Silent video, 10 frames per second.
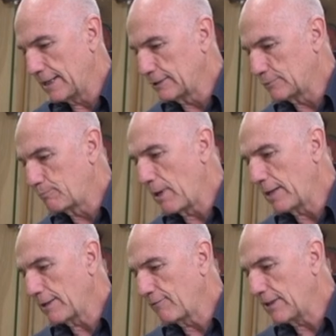it just
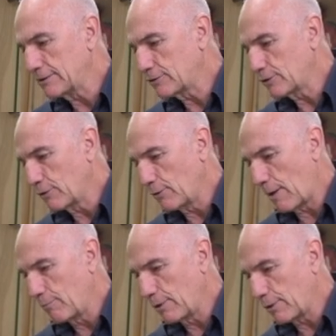barely fits, so
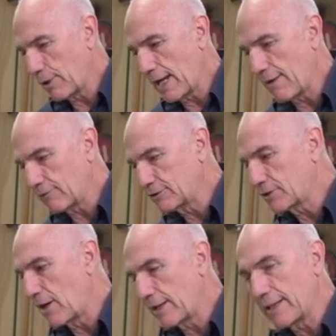I'm going to have to
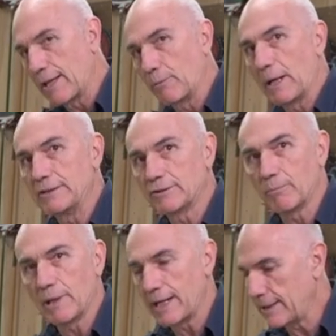start it and then raise the
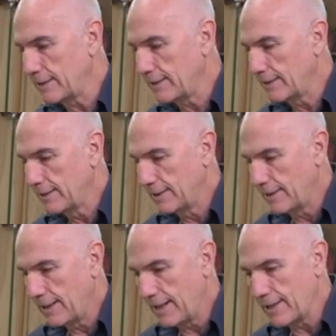blade
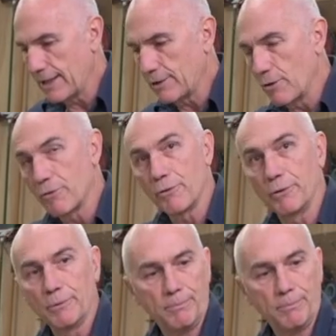and then go through.